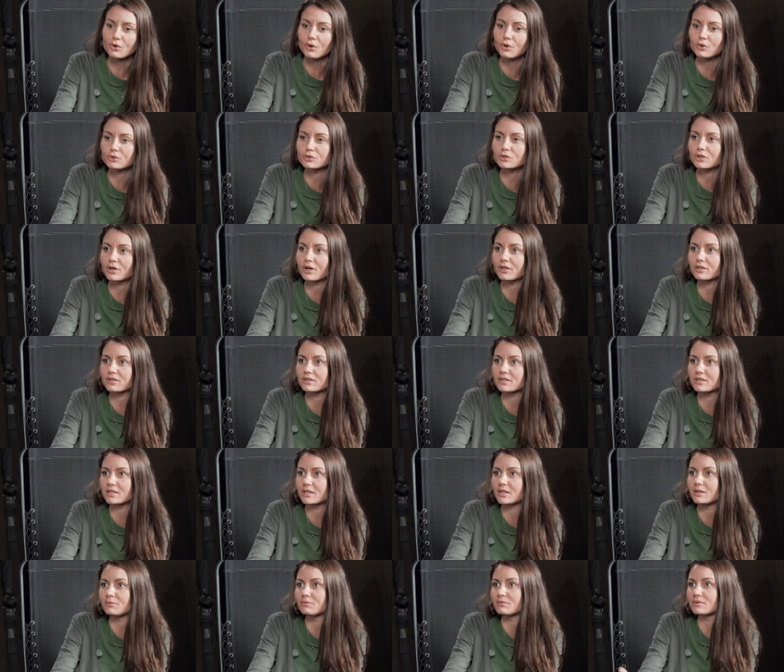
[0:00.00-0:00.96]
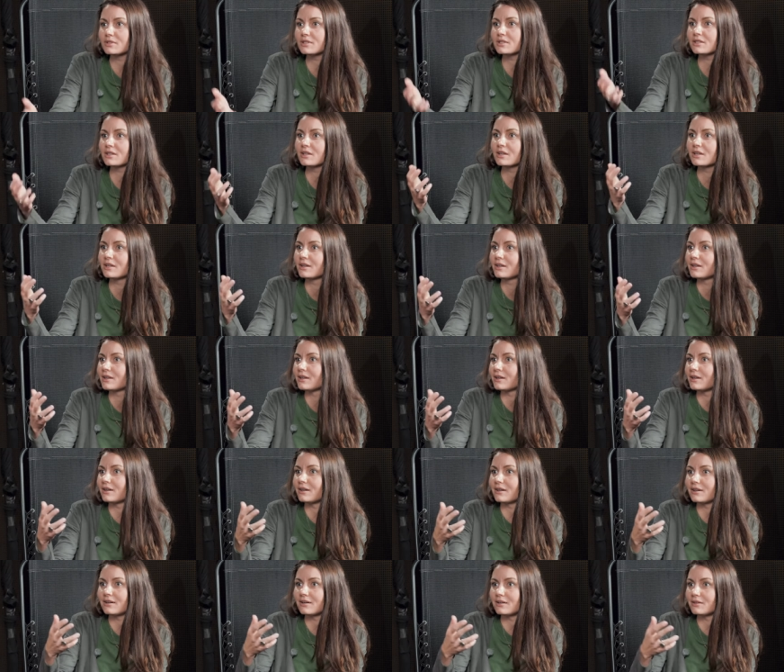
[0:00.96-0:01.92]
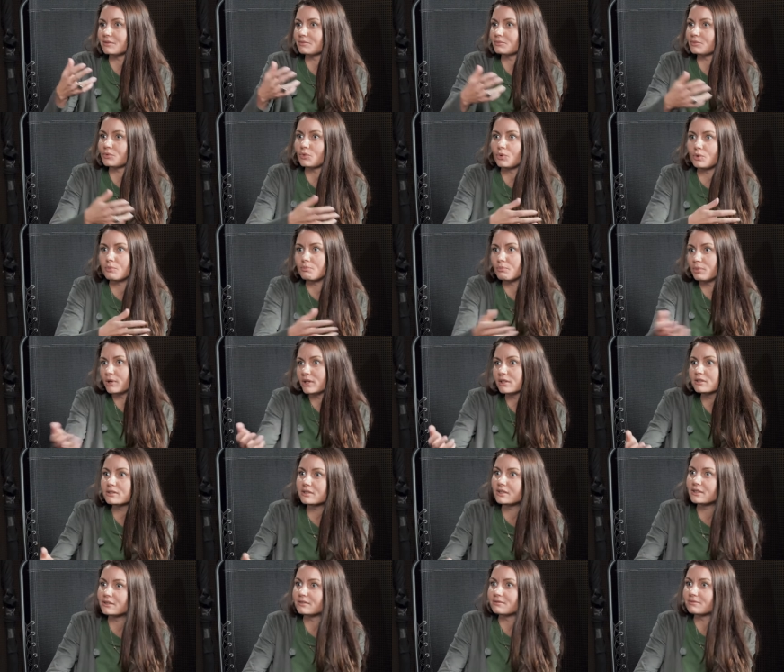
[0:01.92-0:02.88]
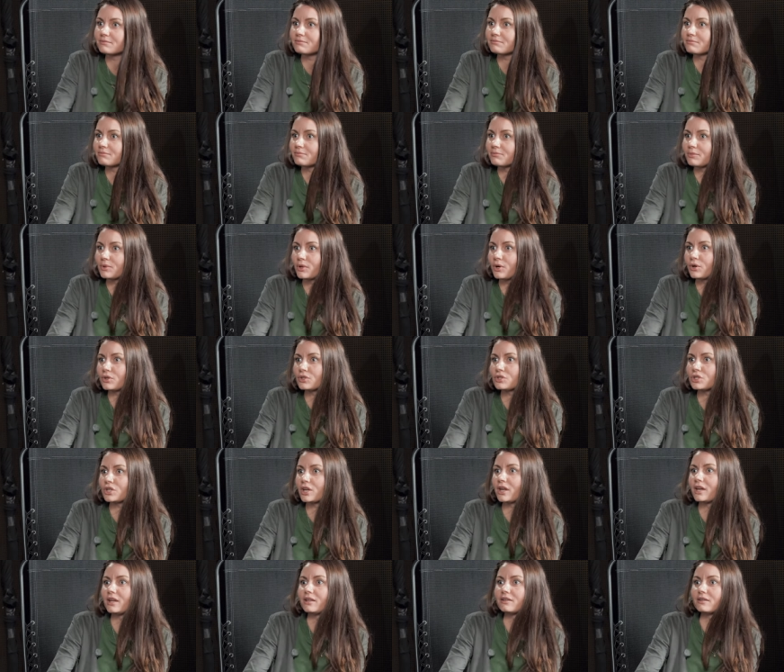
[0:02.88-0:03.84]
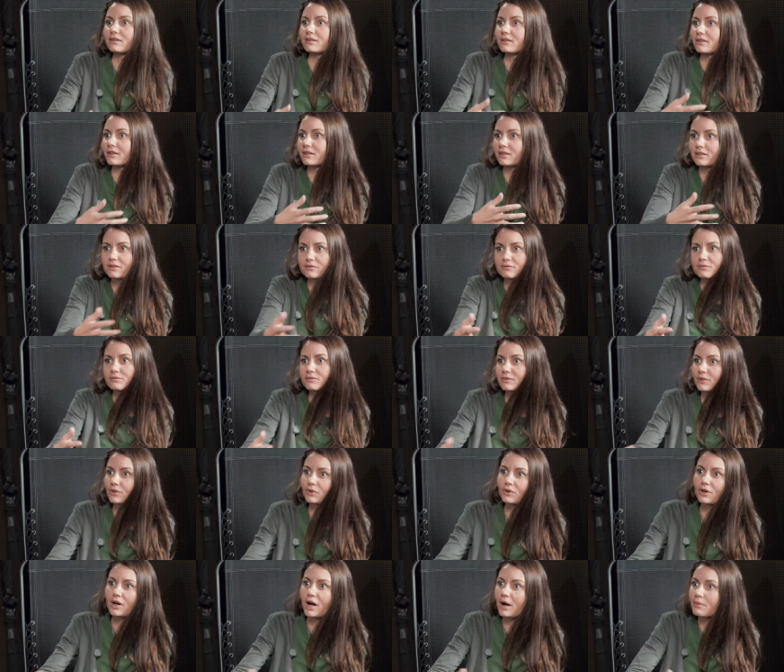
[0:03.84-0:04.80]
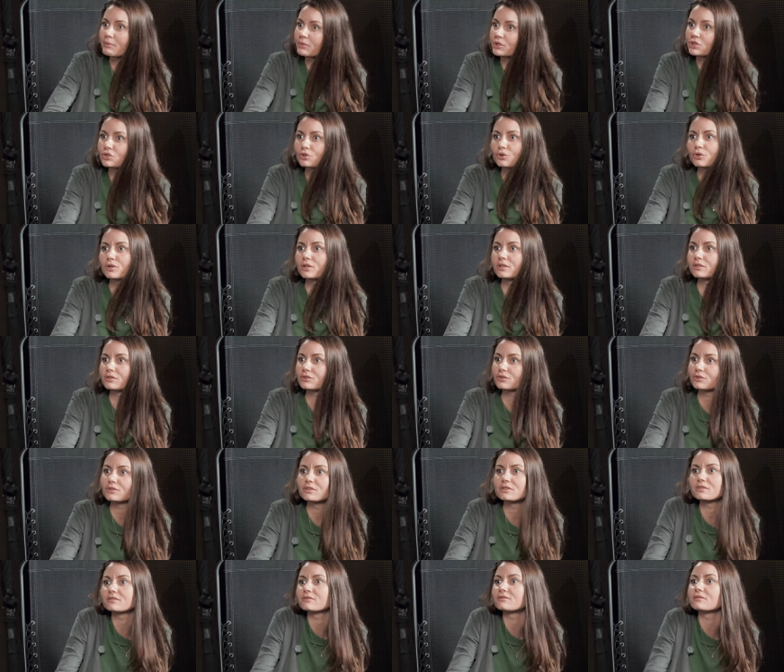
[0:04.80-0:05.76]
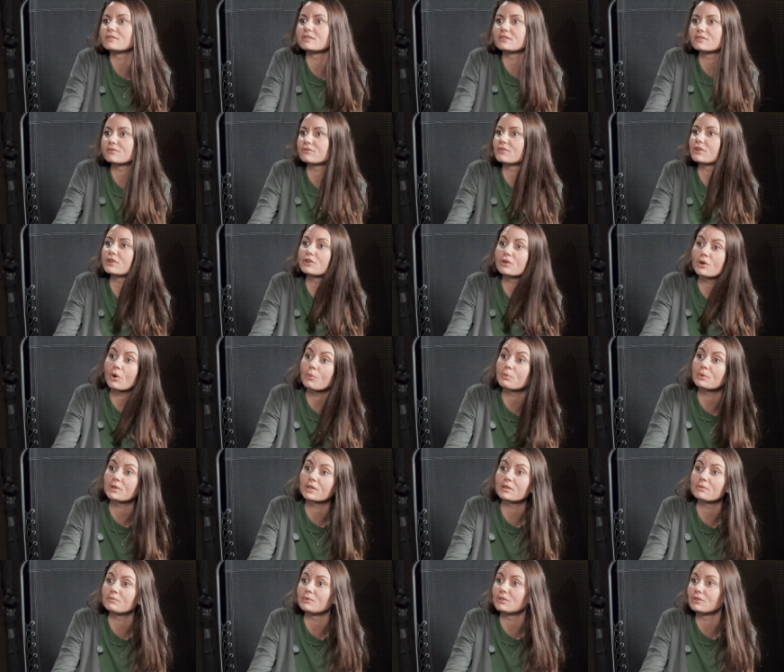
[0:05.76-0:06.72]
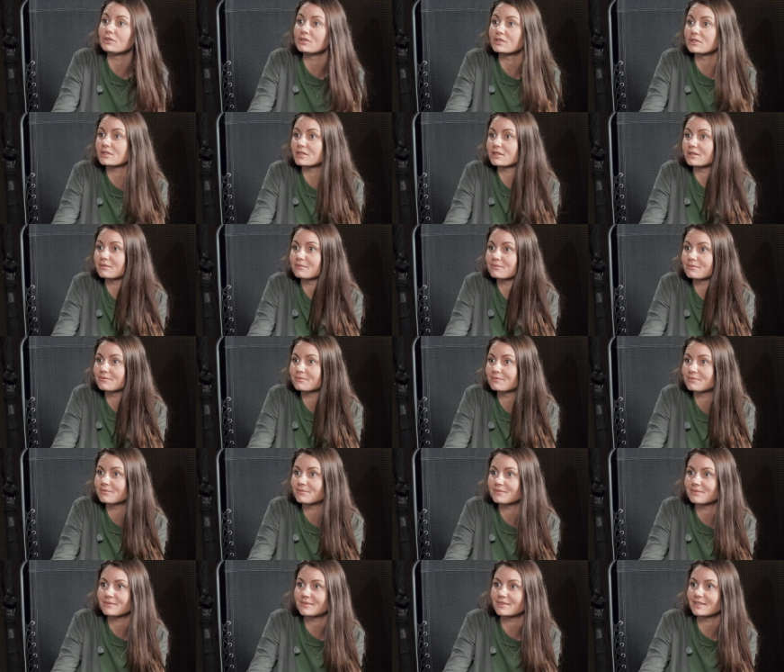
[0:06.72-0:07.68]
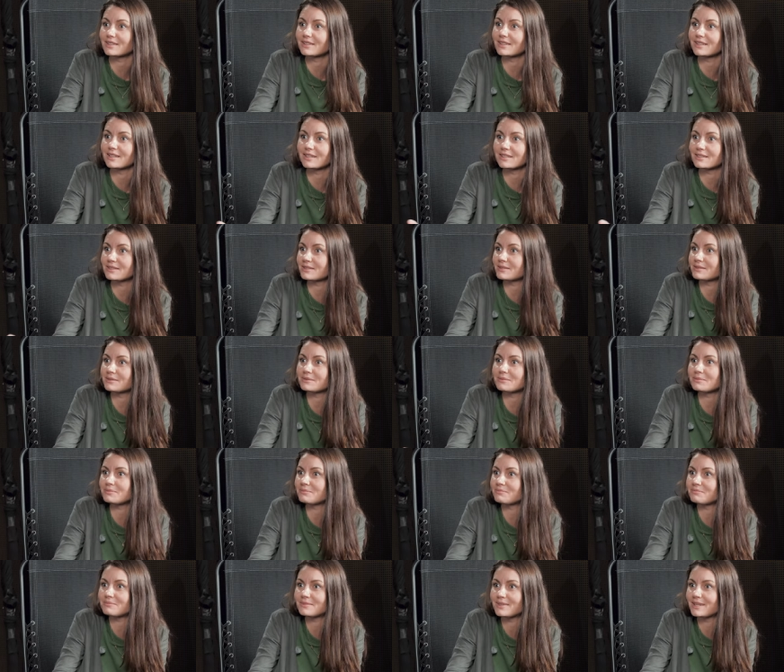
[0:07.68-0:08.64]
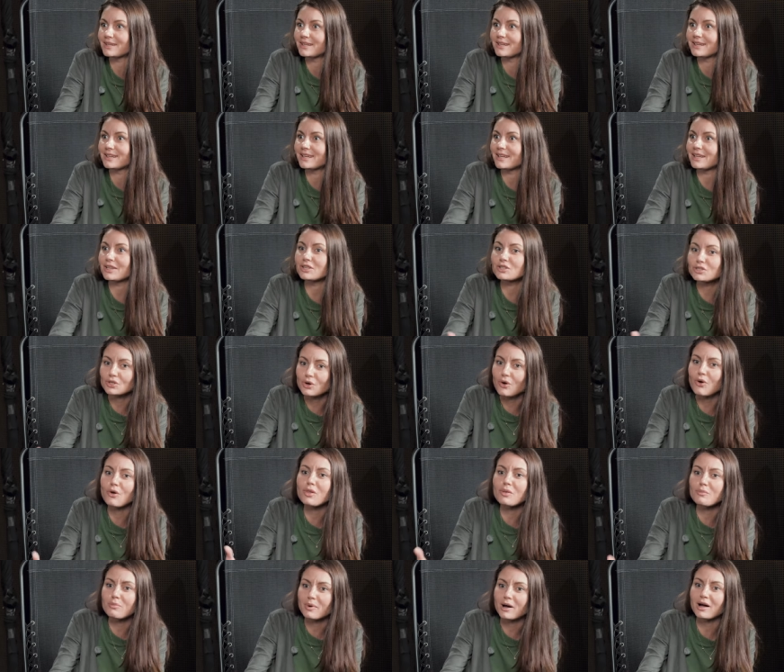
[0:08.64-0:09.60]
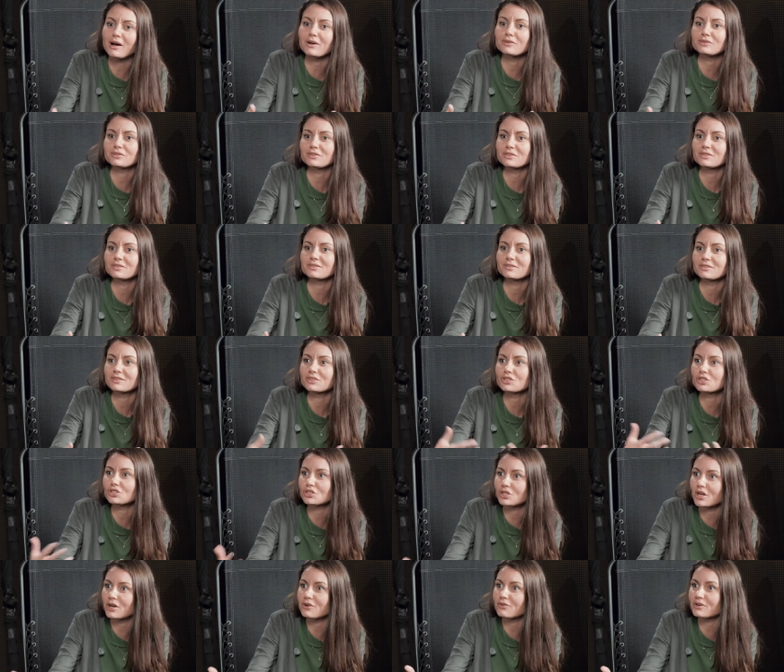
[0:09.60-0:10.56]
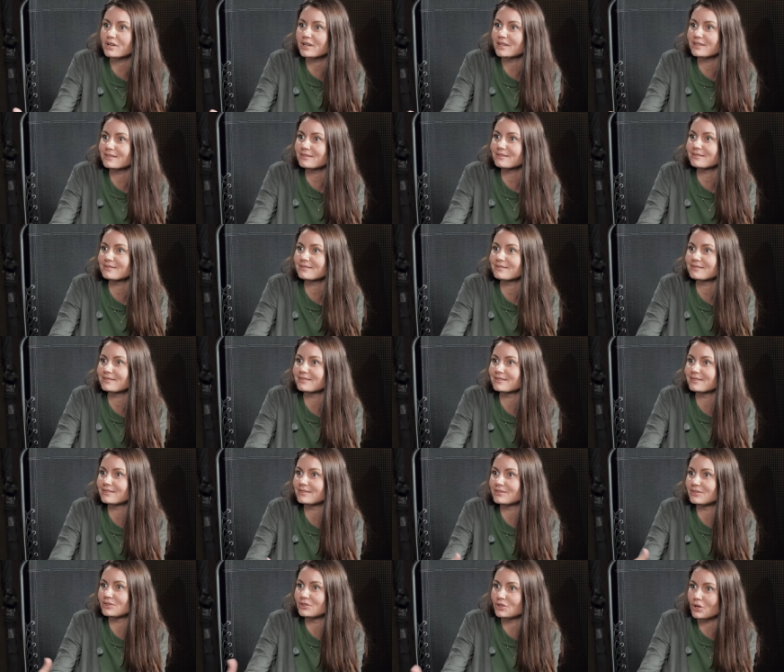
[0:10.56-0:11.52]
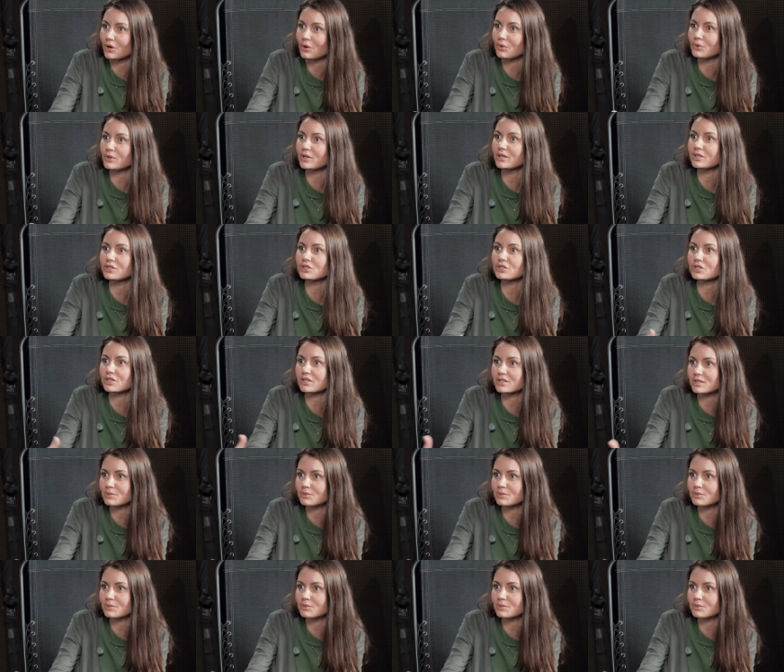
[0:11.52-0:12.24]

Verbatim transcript: called to other teams uh, who are building blockchain, uh, you know, come and join. So it's, it's very open community. It's, it's all about sharing knowledge,